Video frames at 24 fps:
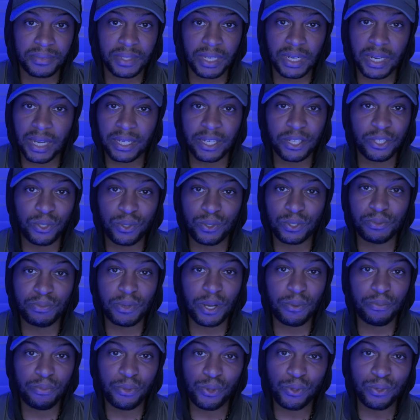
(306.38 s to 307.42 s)
I could use my
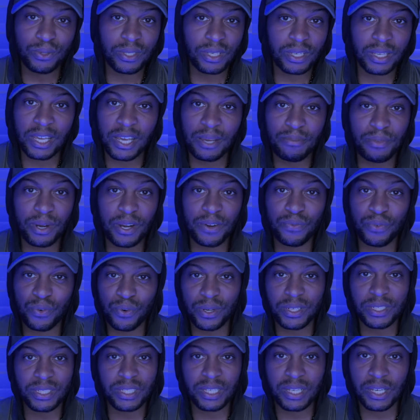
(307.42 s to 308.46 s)
music and my
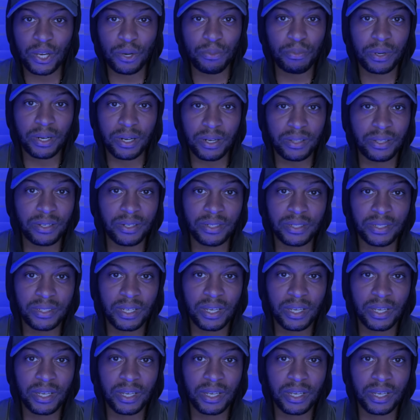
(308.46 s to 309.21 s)
voice to help others